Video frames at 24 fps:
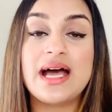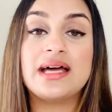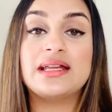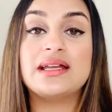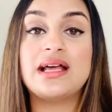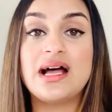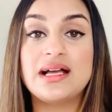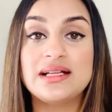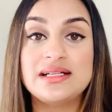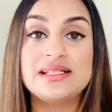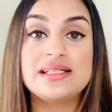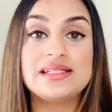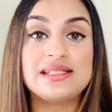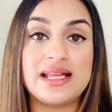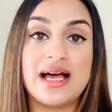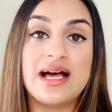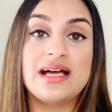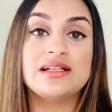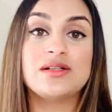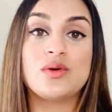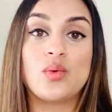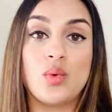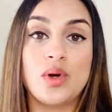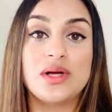and
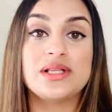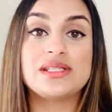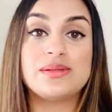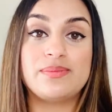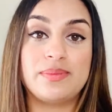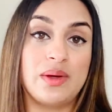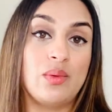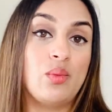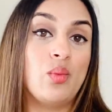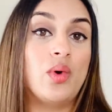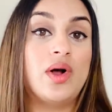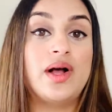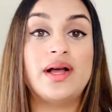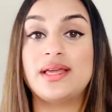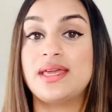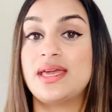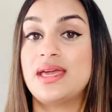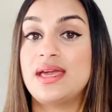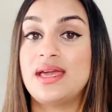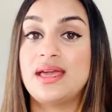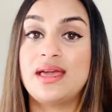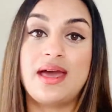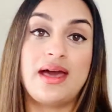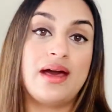understand what's been
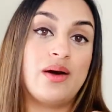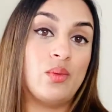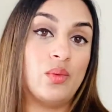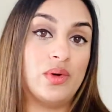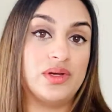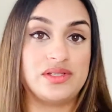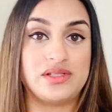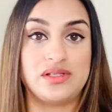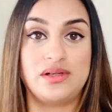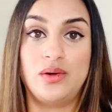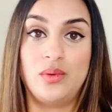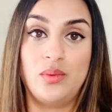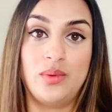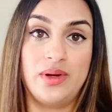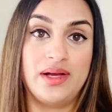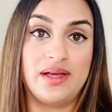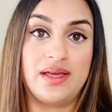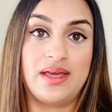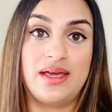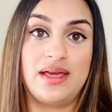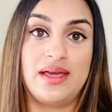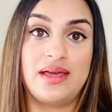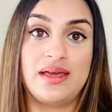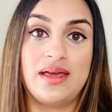working and what's not
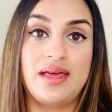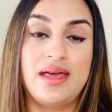working.